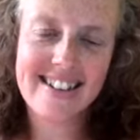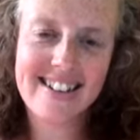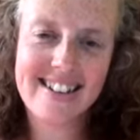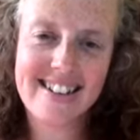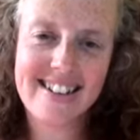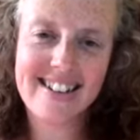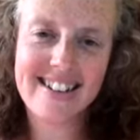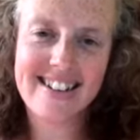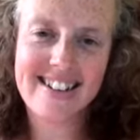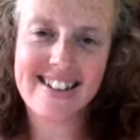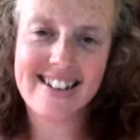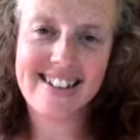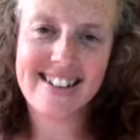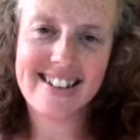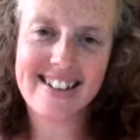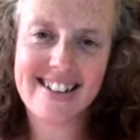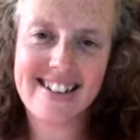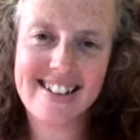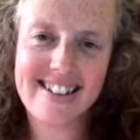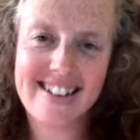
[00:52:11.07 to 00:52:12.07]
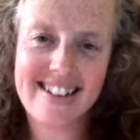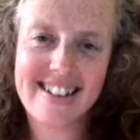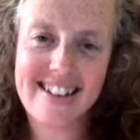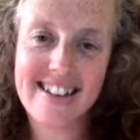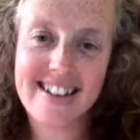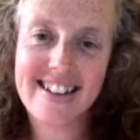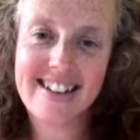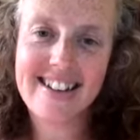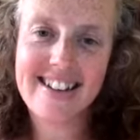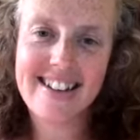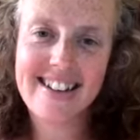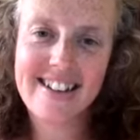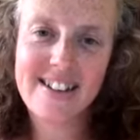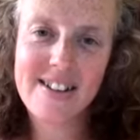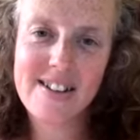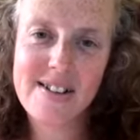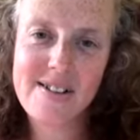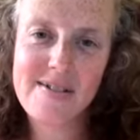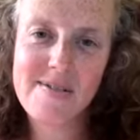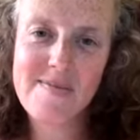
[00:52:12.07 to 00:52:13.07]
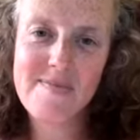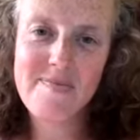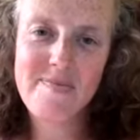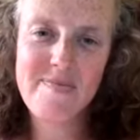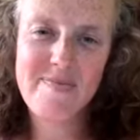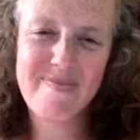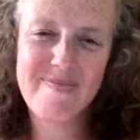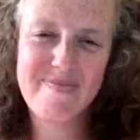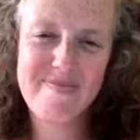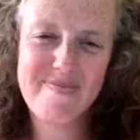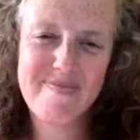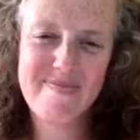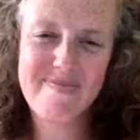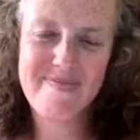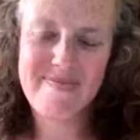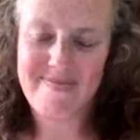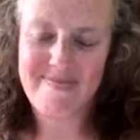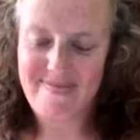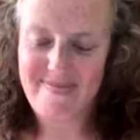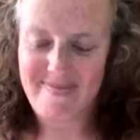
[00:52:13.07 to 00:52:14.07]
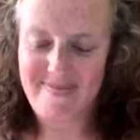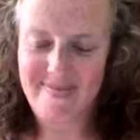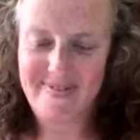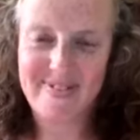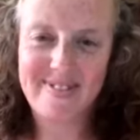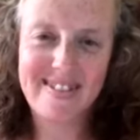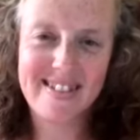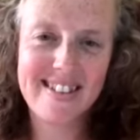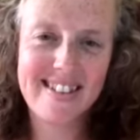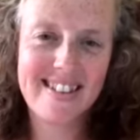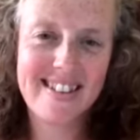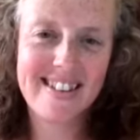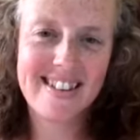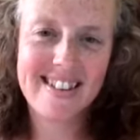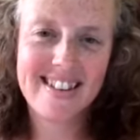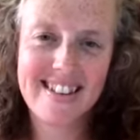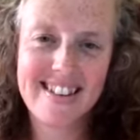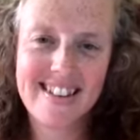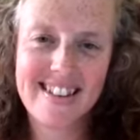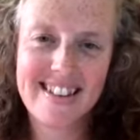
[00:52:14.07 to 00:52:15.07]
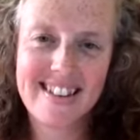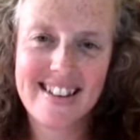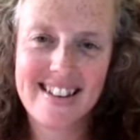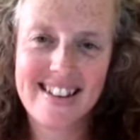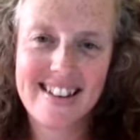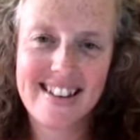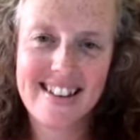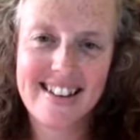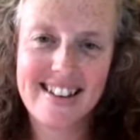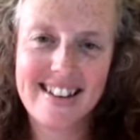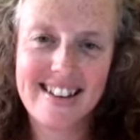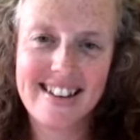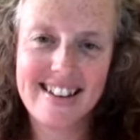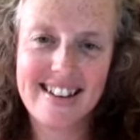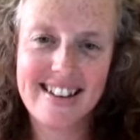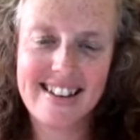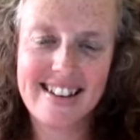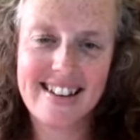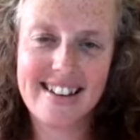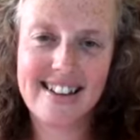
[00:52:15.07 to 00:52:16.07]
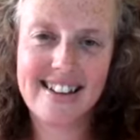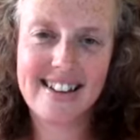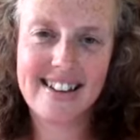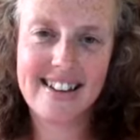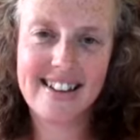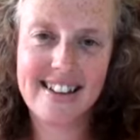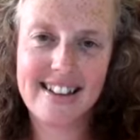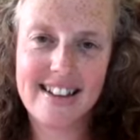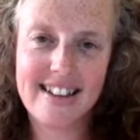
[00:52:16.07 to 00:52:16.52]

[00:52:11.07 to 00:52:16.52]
The person shown says nothing.